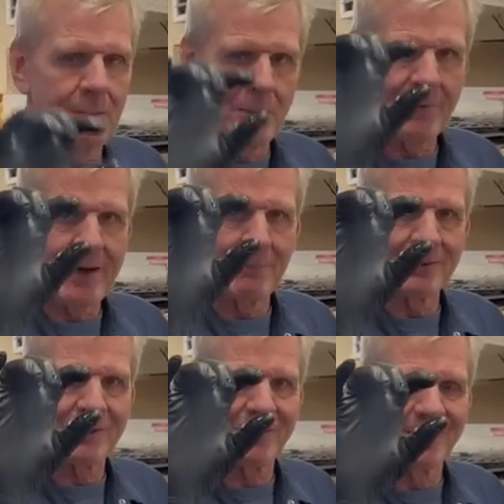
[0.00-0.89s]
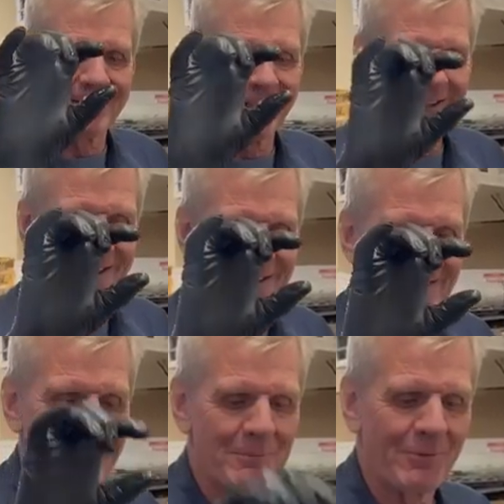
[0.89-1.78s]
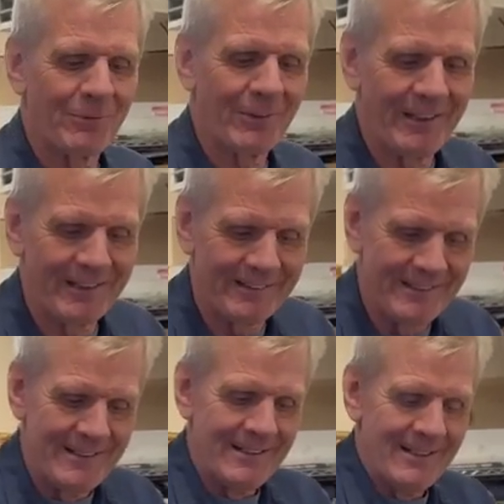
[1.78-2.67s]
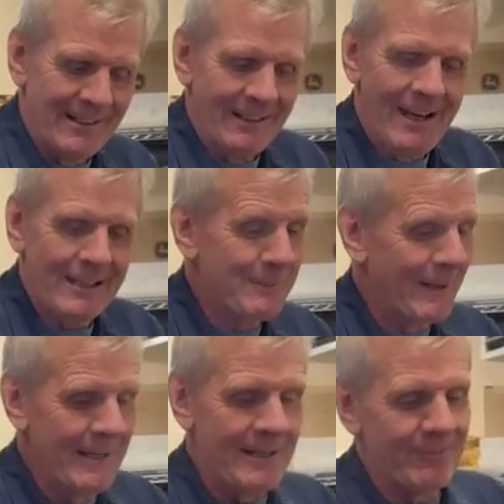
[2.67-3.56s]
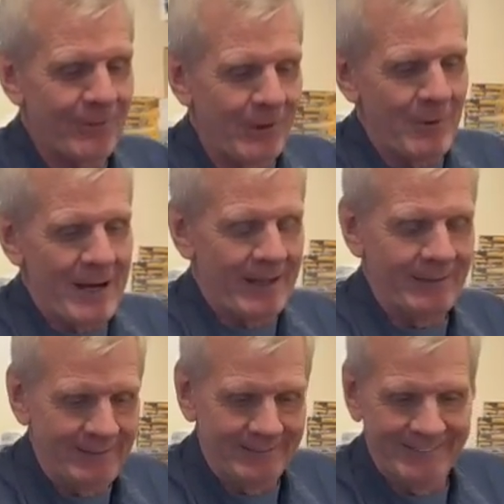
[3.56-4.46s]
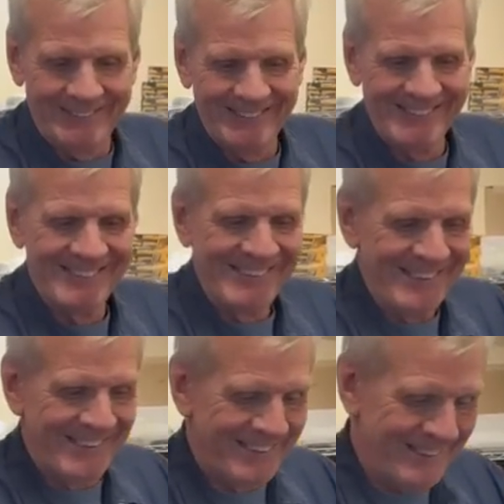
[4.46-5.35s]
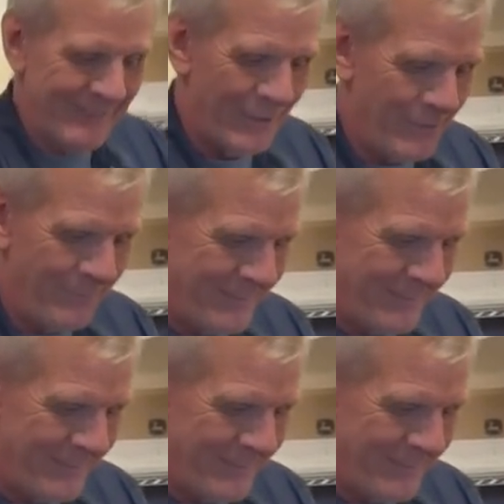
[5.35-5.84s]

about that much dirt underneath before they... Yeah, it's been leaking for a while. So,